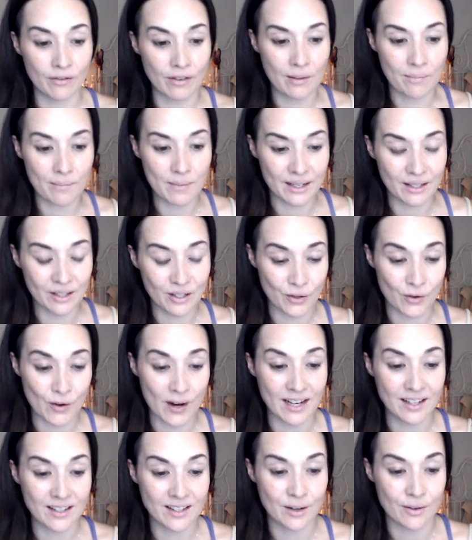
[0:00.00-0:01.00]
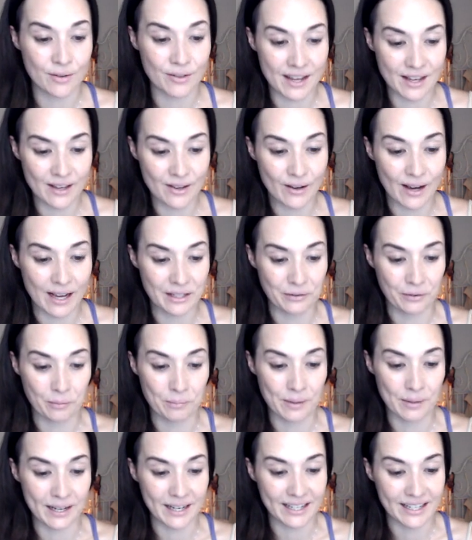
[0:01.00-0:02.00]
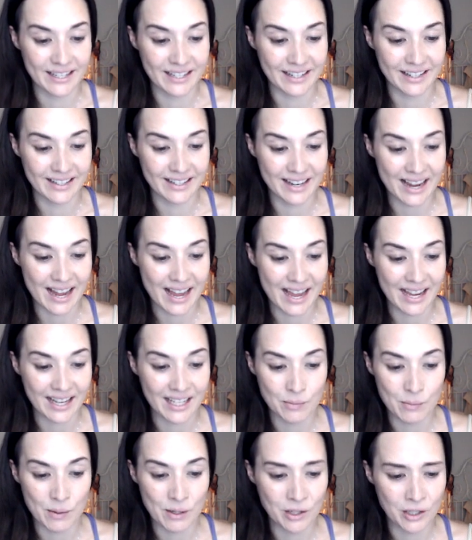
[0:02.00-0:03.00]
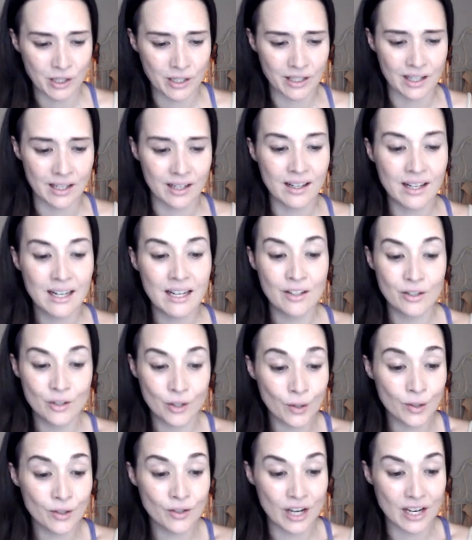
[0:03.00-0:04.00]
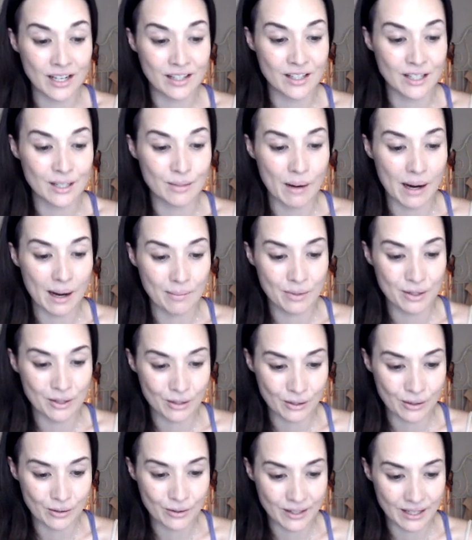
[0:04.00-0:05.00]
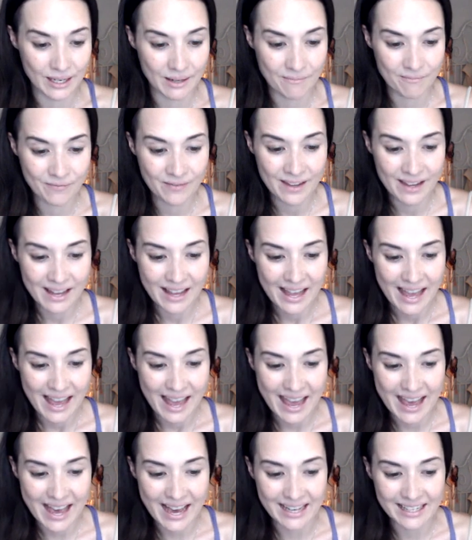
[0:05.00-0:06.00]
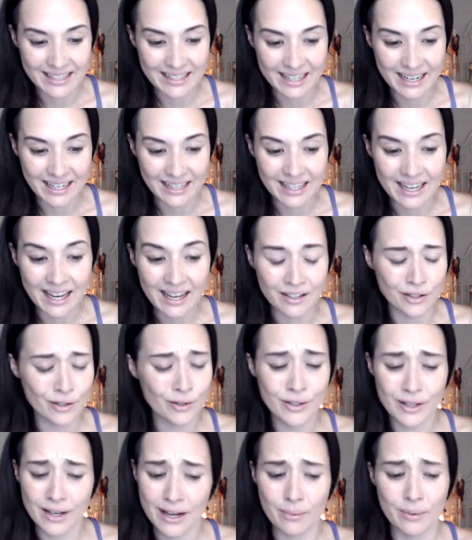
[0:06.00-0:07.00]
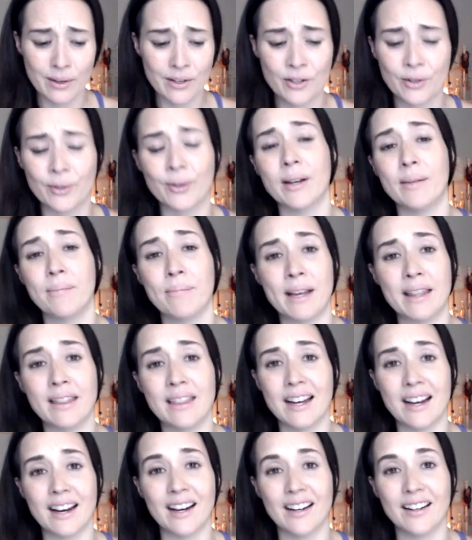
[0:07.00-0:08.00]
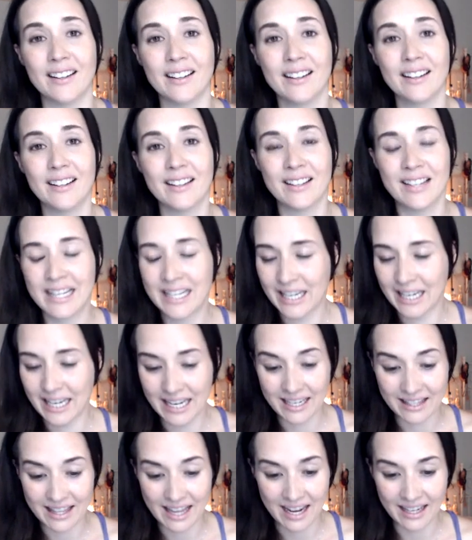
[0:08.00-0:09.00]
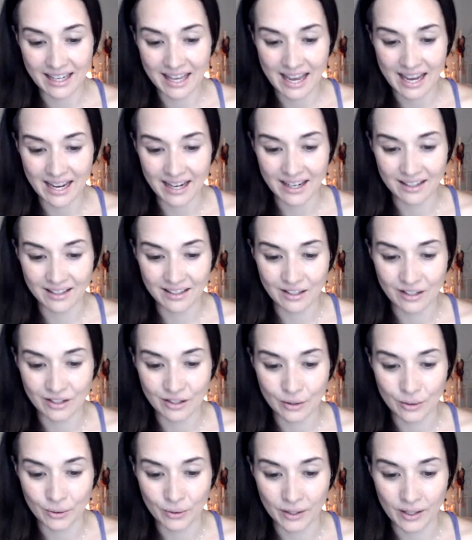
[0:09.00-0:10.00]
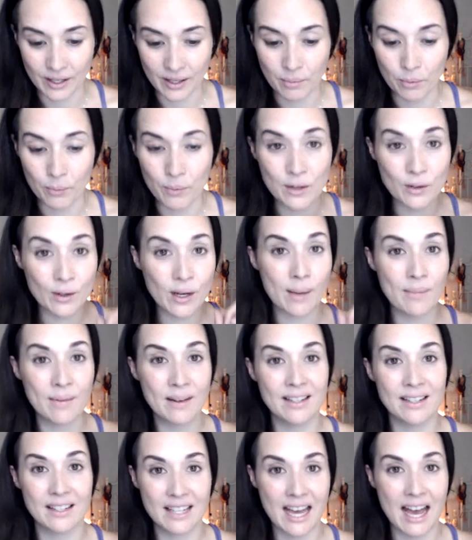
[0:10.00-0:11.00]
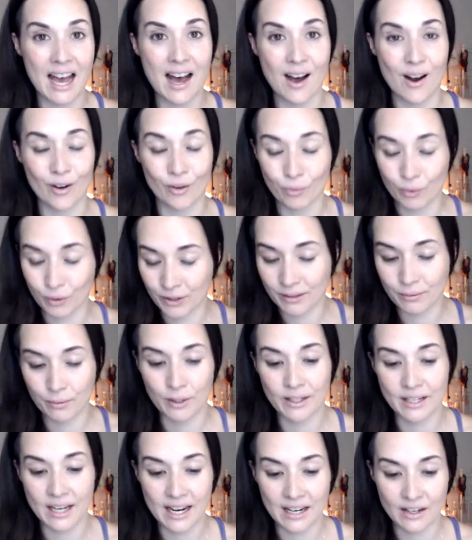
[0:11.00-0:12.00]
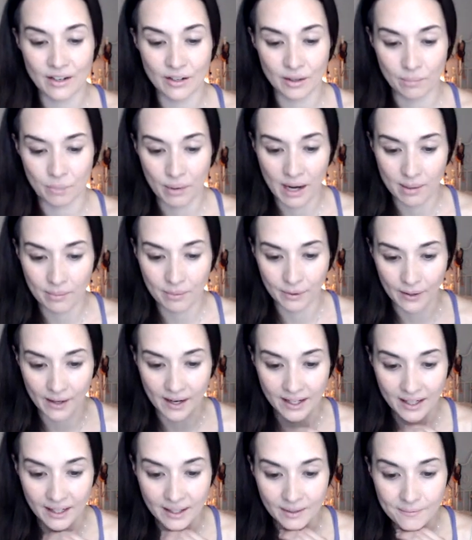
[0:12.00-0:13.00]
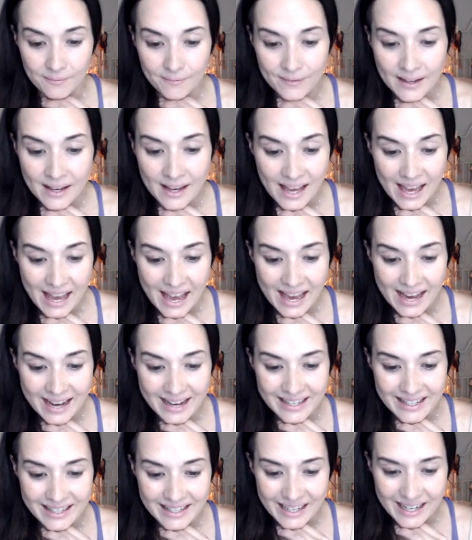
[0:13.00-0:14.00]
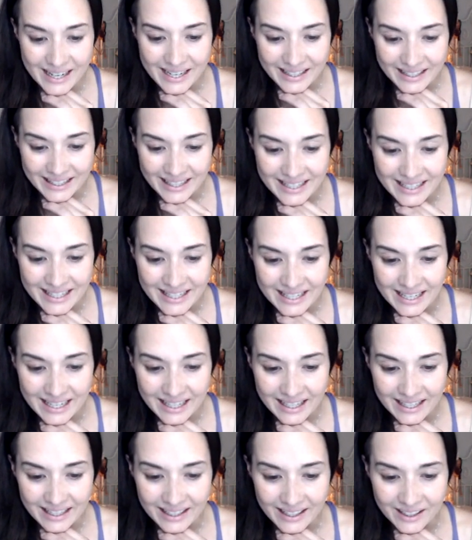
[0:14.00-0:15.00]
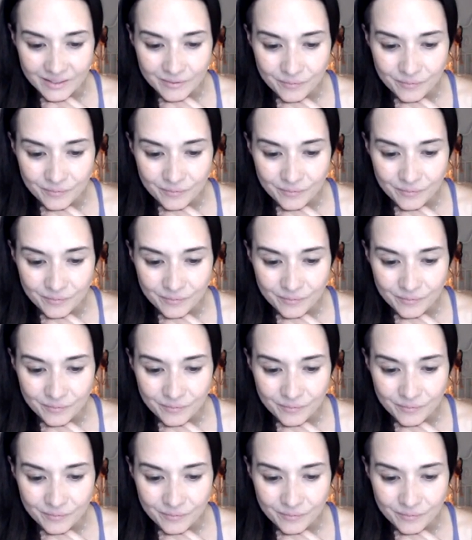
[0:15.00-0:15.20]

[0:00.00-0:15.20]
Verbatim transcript: minutes straight. So thank you guys for being here today, especially to Su- Jason's mom, Susan. And uh, yes, yeah, Susan, I wish you could have been there to eat that cake because it's so good. But when you come into town, we'll, we're taking you to Pomegranate. And uh, let's see here.